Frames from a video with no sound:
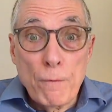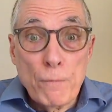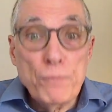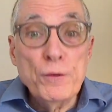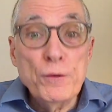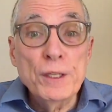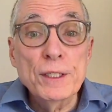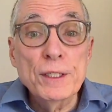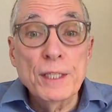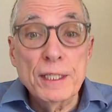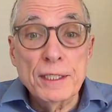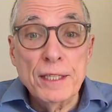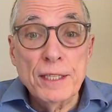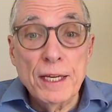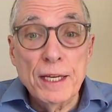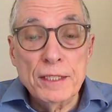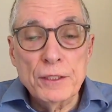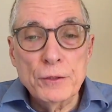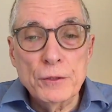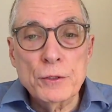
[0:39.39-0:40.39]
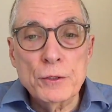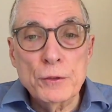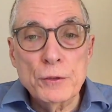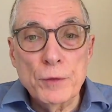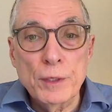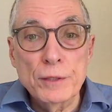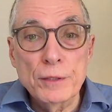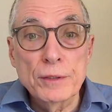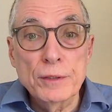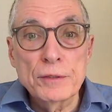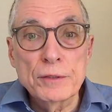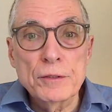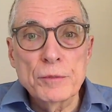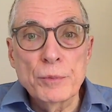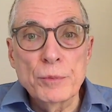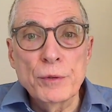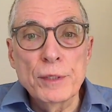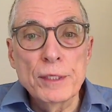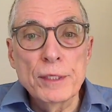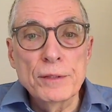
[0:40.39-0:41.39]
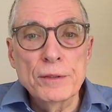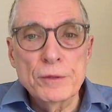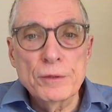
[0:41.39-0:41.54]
feeling like you're struggling to breathe